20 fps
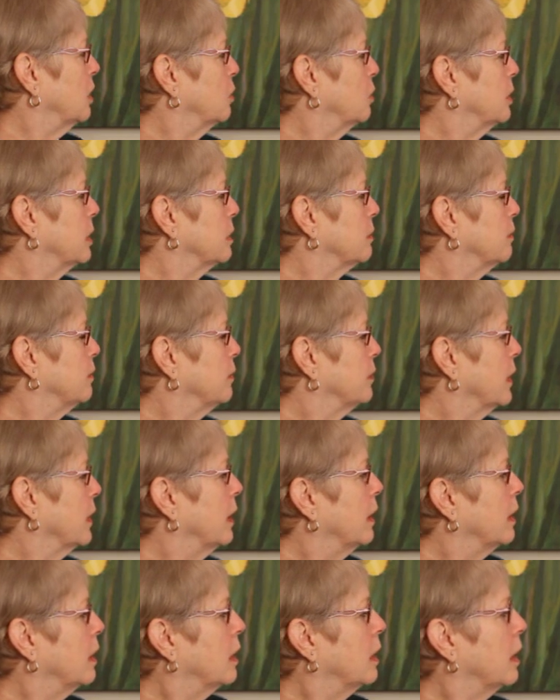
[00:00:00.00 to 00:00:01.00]
one.
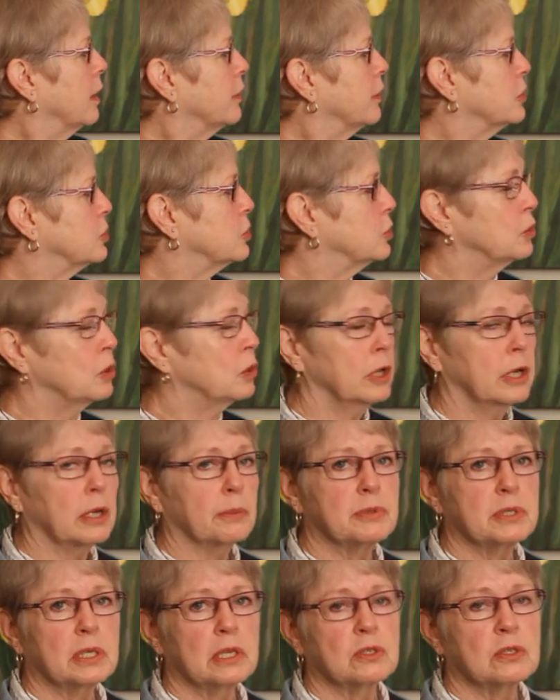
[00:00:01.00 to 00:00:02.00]
The
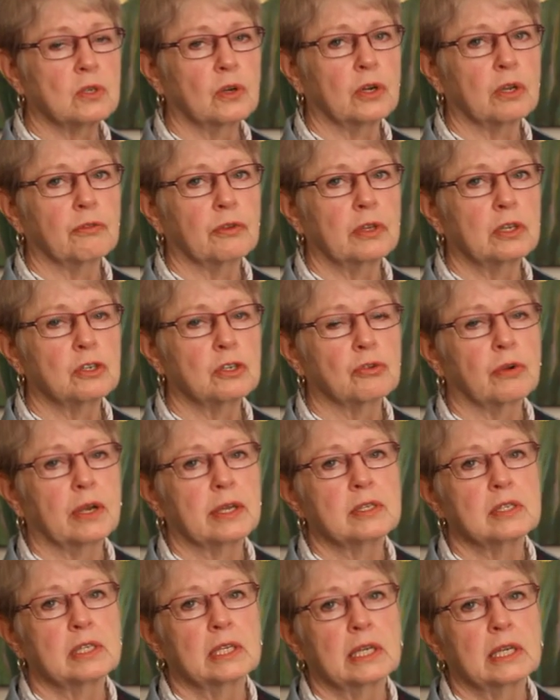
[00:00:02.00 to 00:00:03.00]
tulips is sort of
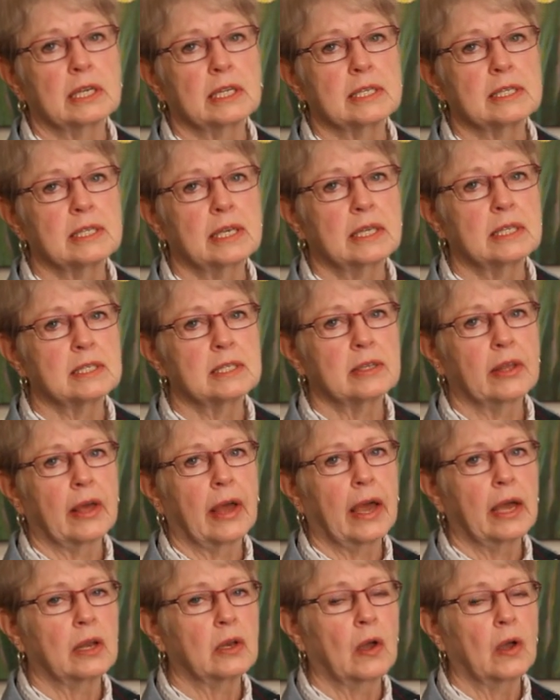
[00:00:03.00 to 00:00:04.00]
interesting in a sense
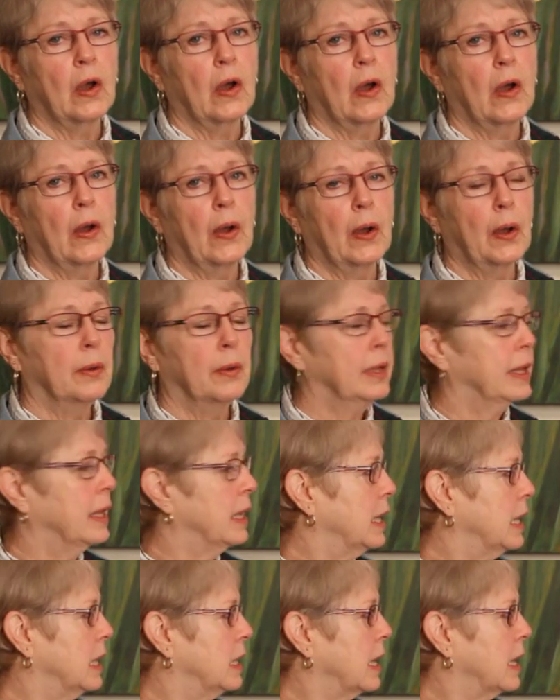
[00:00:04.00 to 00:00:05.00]
that
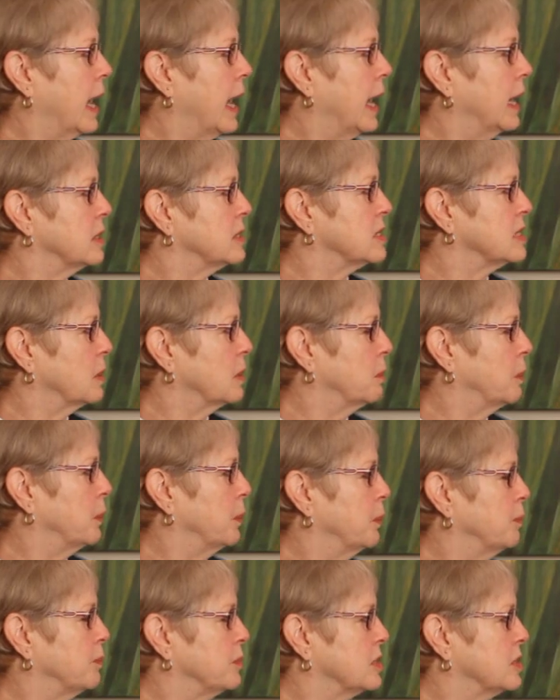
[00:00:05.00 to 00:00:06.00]
it has
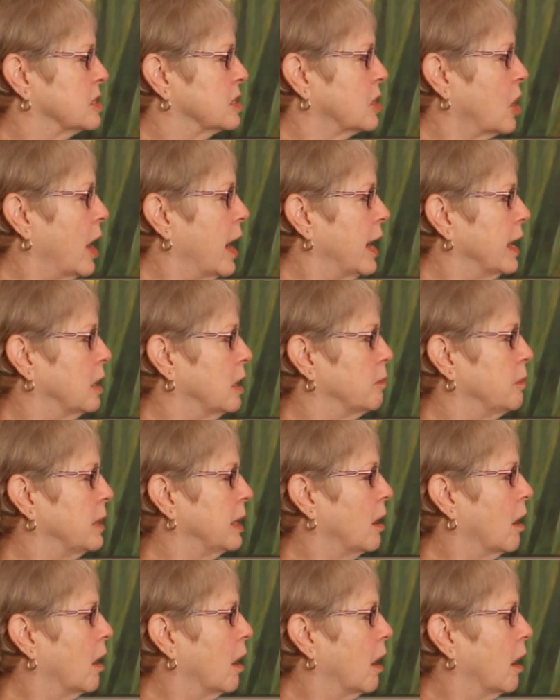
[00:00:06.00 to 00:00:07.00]
some sky in
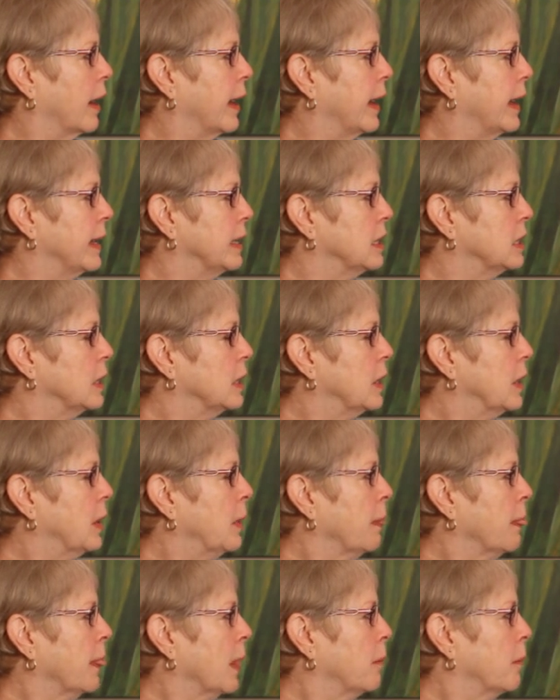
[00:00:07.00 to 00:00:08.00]
behind,
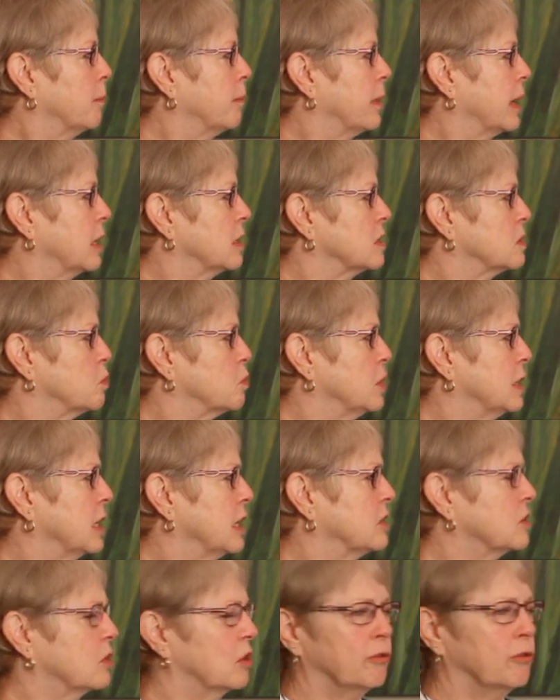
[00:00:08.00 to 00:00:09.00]
but it's really
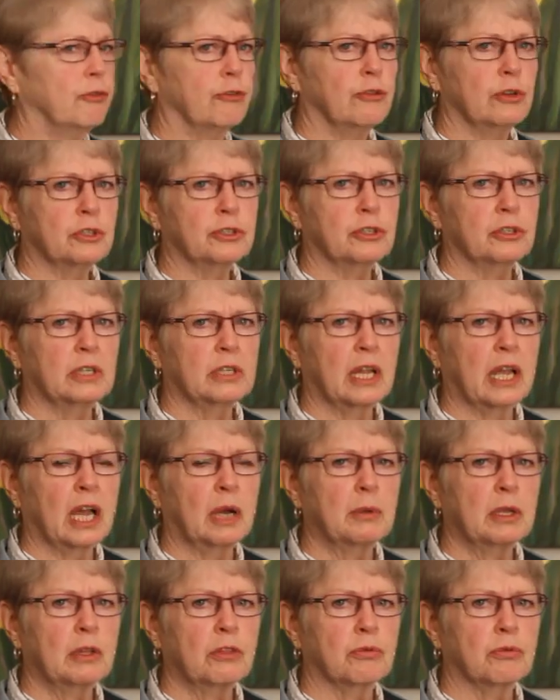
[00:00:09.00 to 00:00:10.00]
sort of filtered
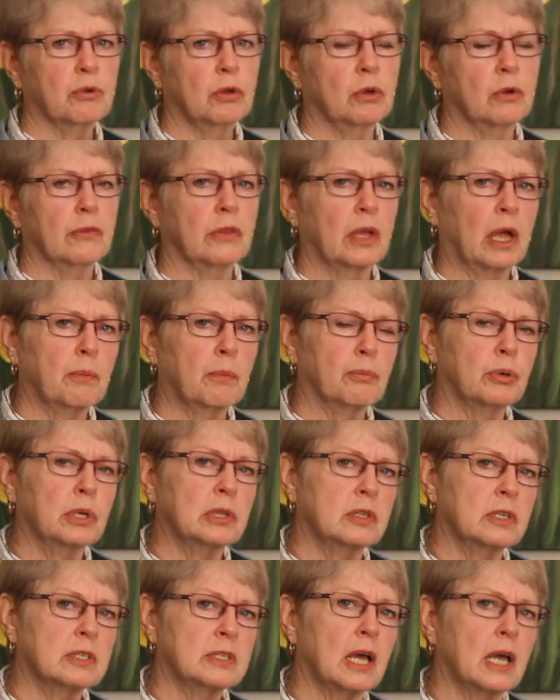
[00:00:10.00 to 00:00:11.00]
coming through. And I put
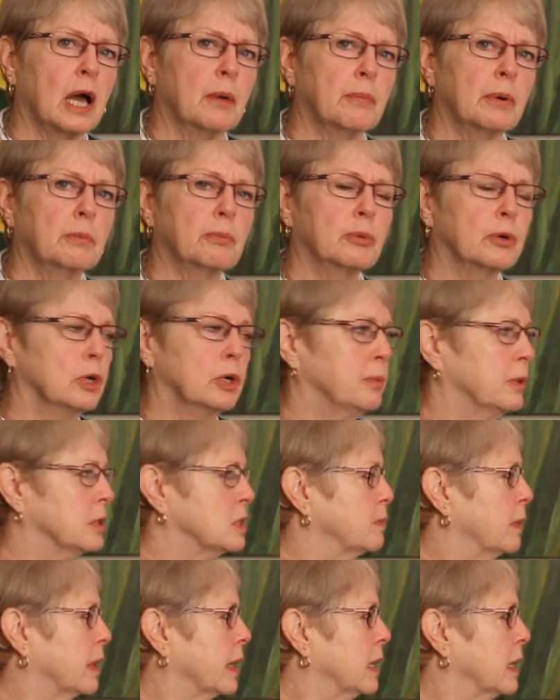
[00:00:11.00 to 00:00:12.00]
this up on purpose
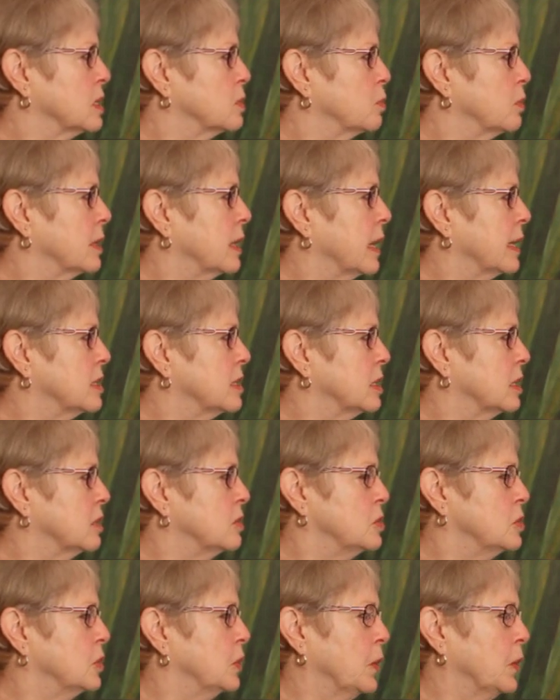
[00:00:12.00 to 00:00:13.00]
because what I did
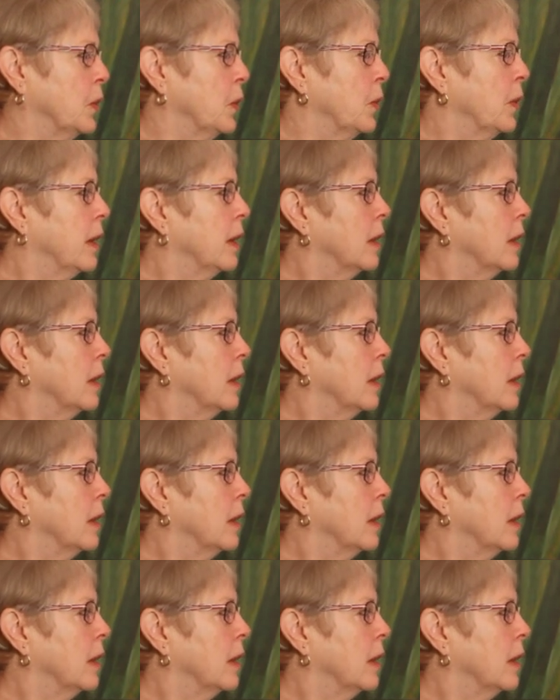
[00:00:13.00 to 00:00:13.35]
do